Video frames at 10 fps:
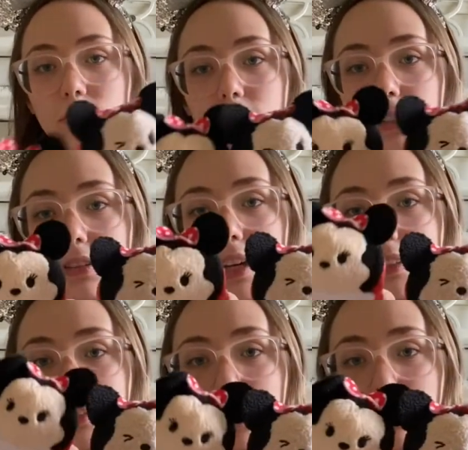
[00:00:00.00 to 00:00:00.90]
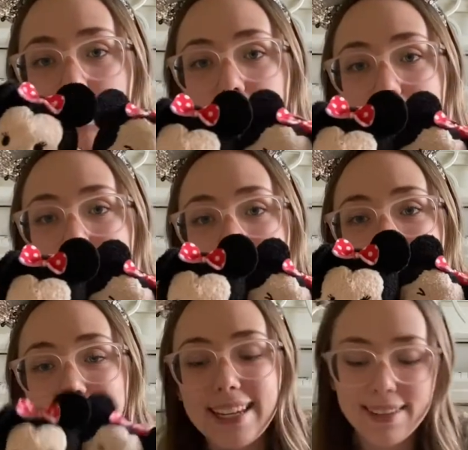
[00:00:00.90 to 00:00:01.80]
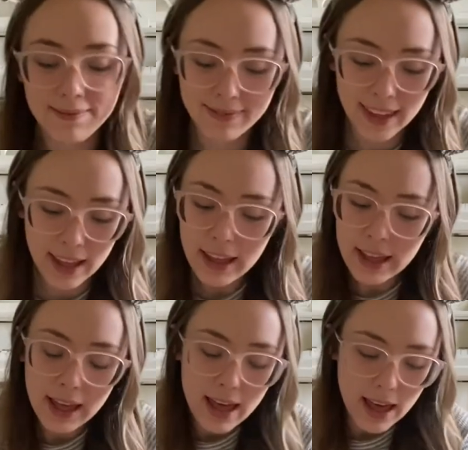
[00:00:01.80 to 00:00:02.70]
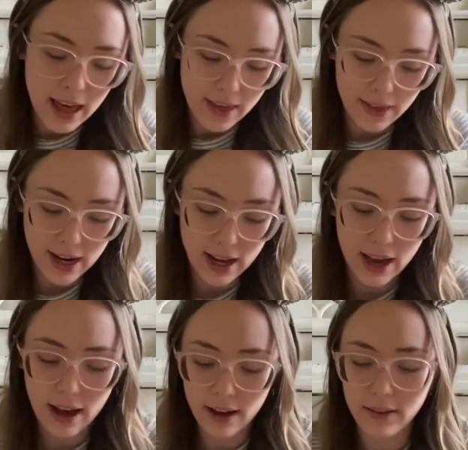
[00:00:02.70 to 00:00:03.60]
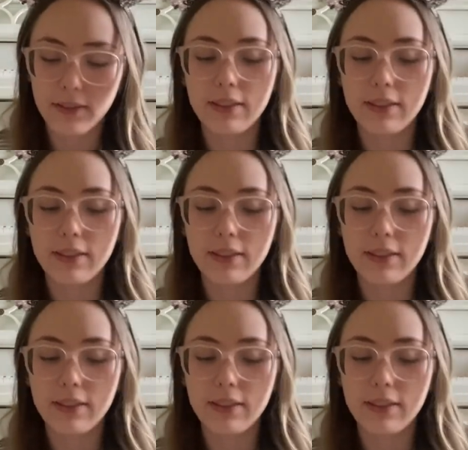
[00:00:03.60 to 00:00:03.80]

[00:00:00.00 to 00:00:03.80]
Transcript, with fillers: So that's normal and that's winky. And then I have